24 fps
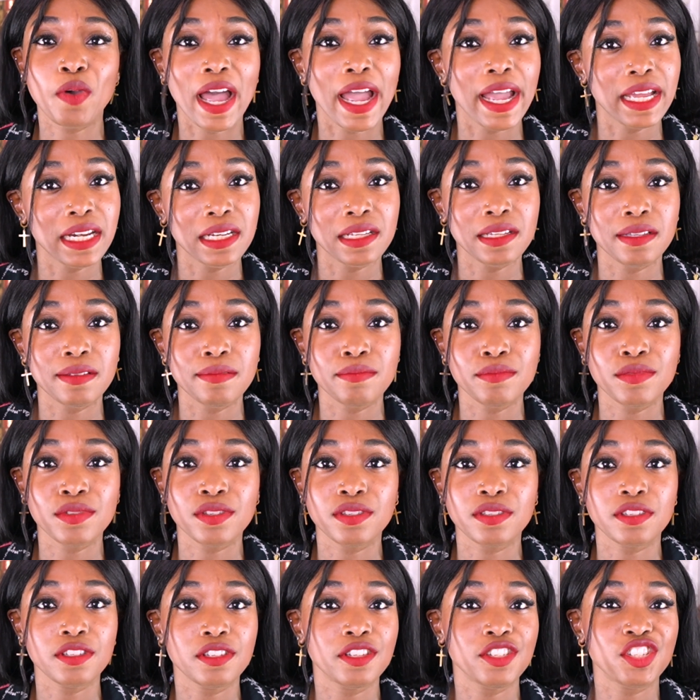
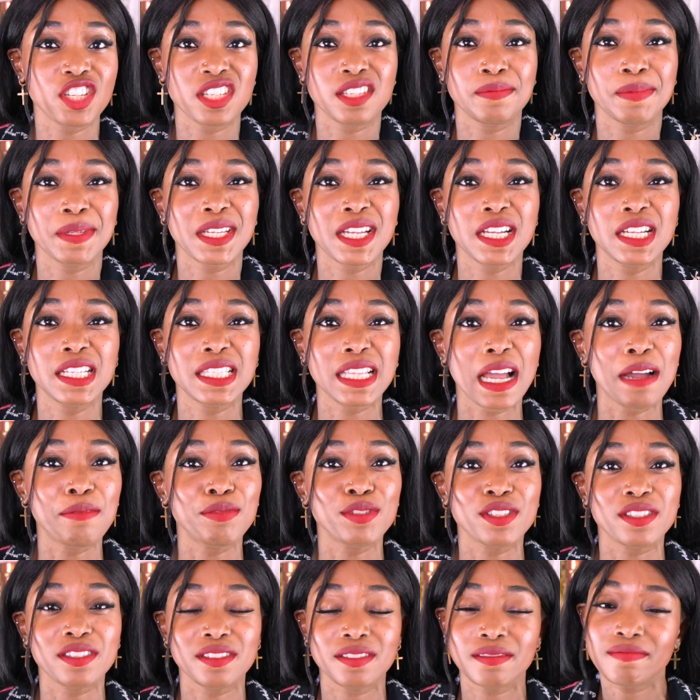items just because I
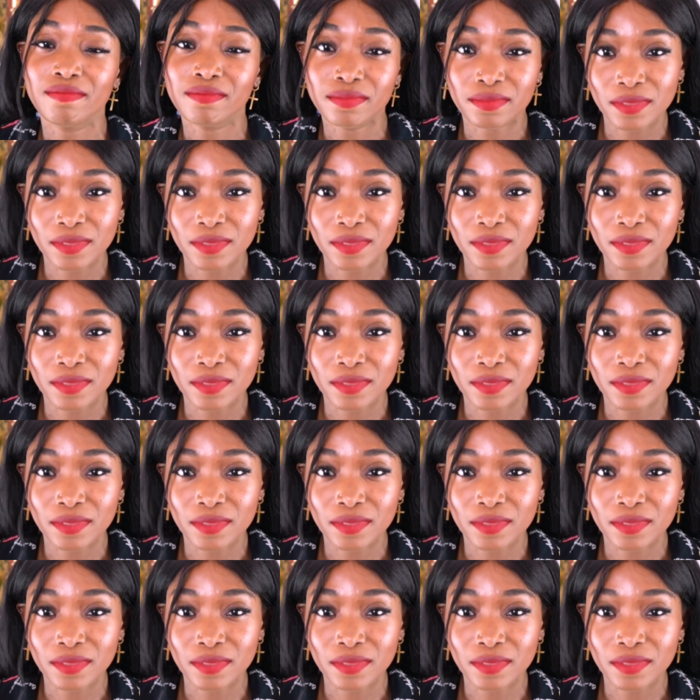was,